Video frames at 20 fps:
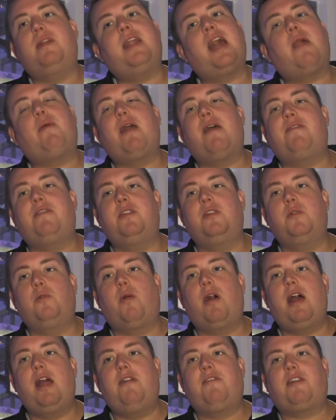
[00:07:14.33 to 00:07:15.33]
But now we have a new
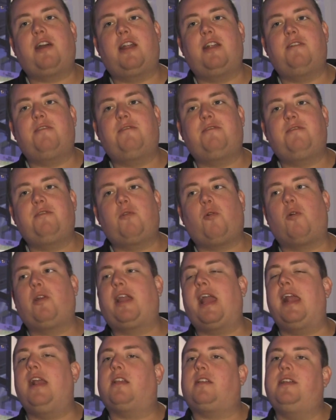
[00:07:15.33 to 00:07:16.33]
way of kind of
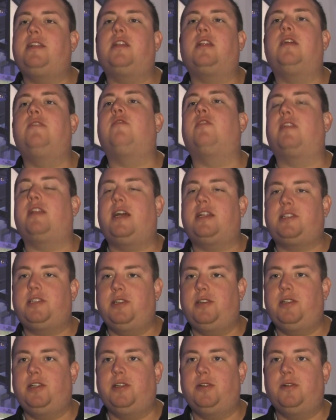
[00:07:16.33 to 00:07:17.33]
organically delivering that
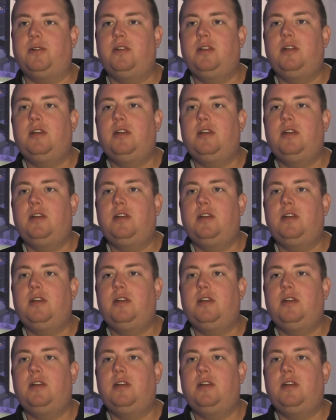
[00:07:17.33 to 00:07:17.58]
to you,